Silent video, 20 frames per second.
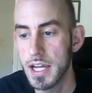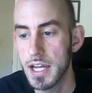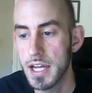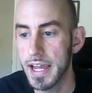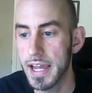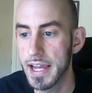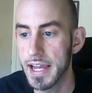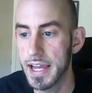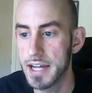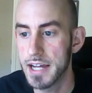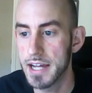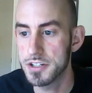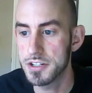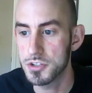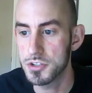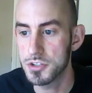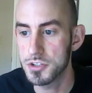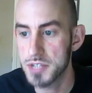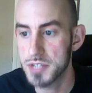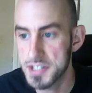and
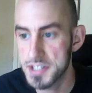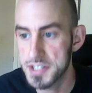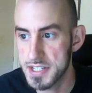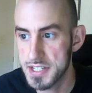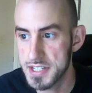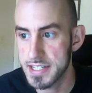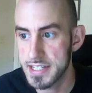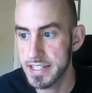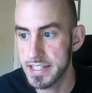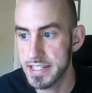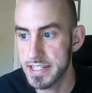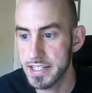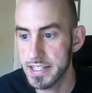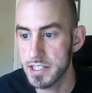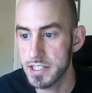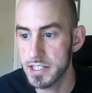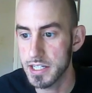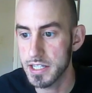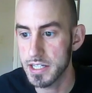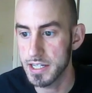you can
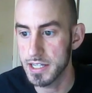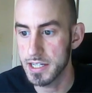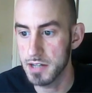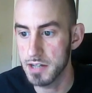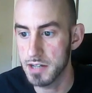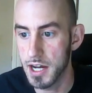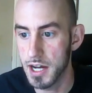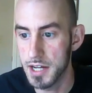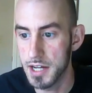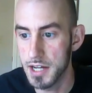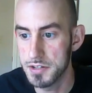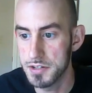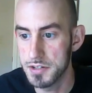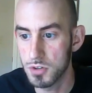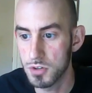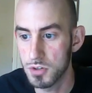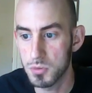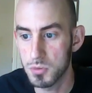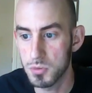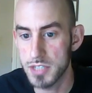see
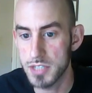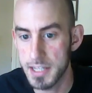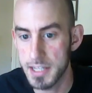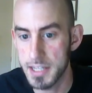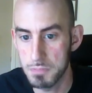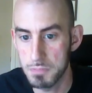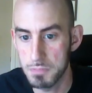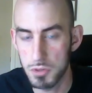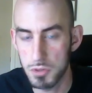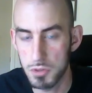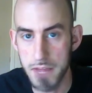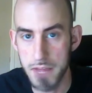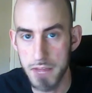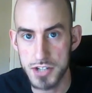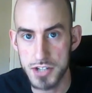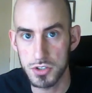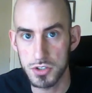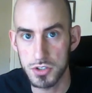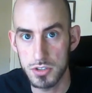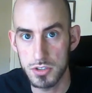normally in both
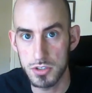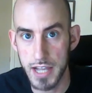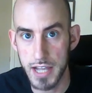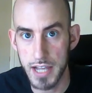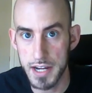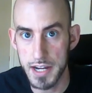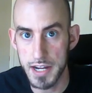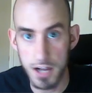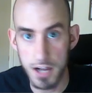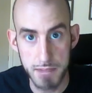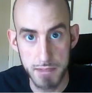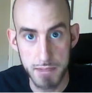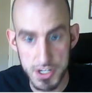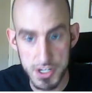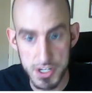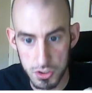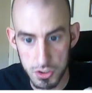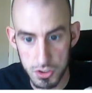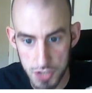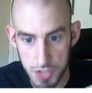magical and
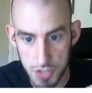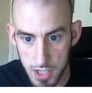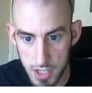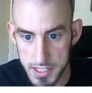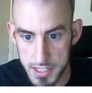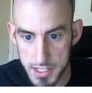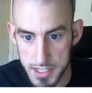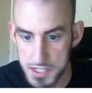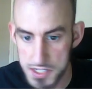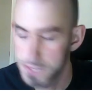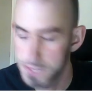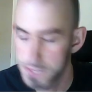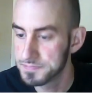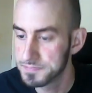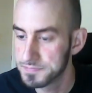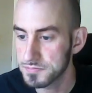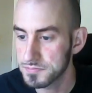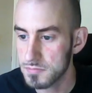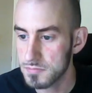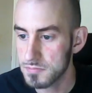non-magical darkness.
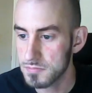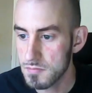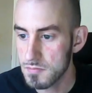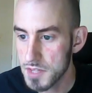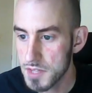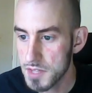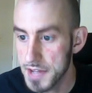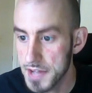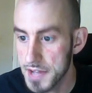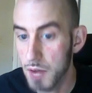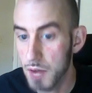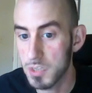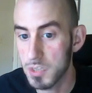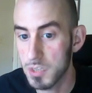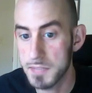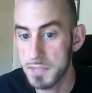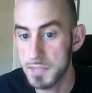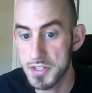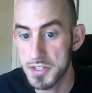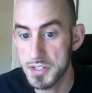Now, we're
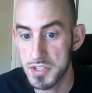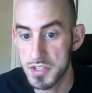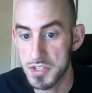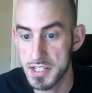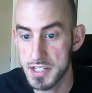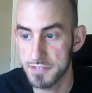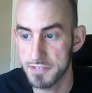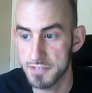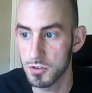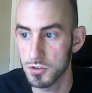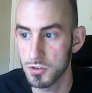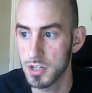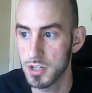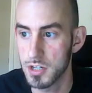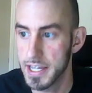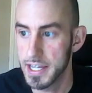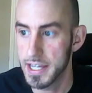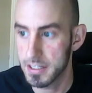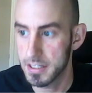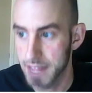going to be using this for
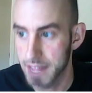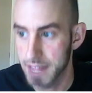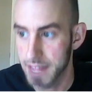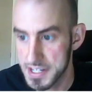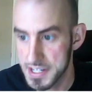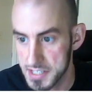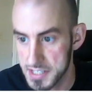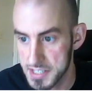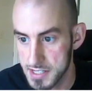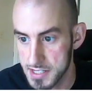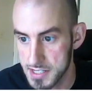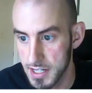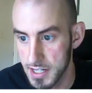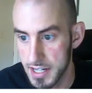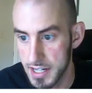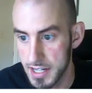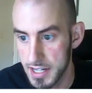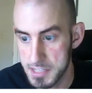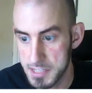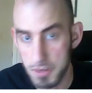a classic
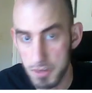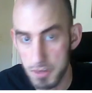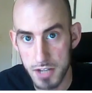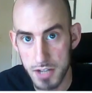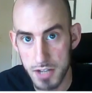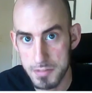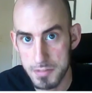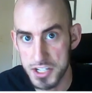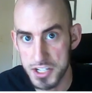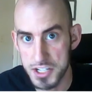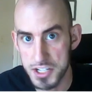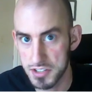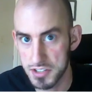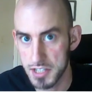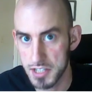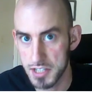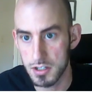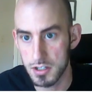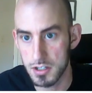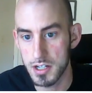spell combination
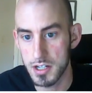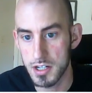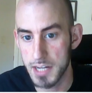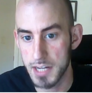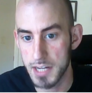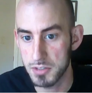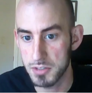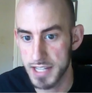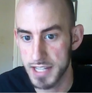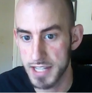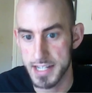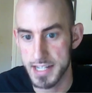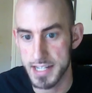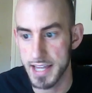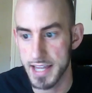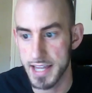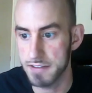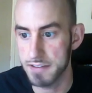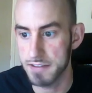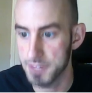later on, and I will get to
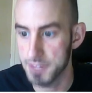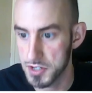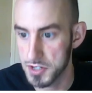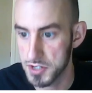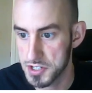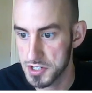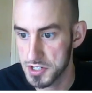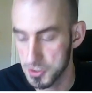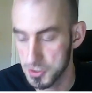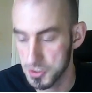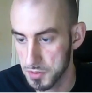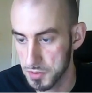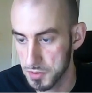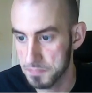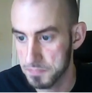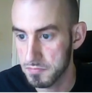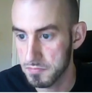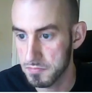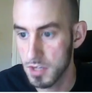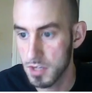that very soon.
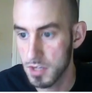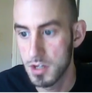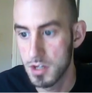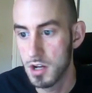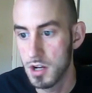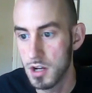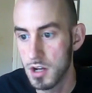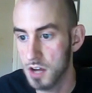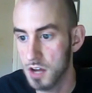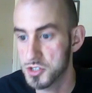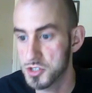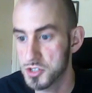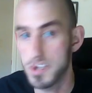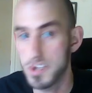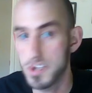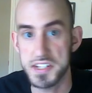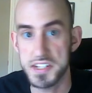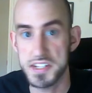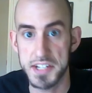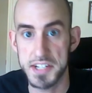Also,
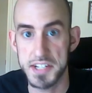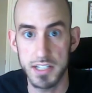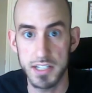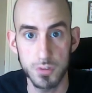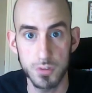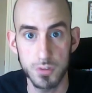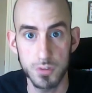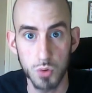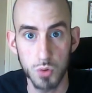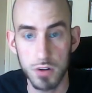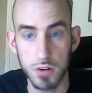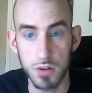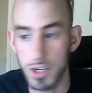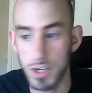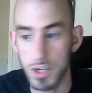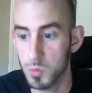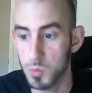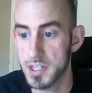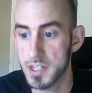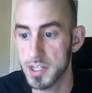as a second level Warlock,
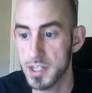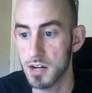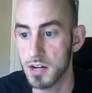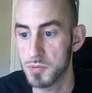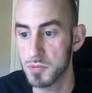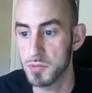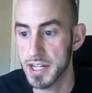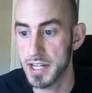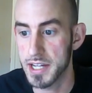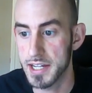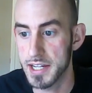we get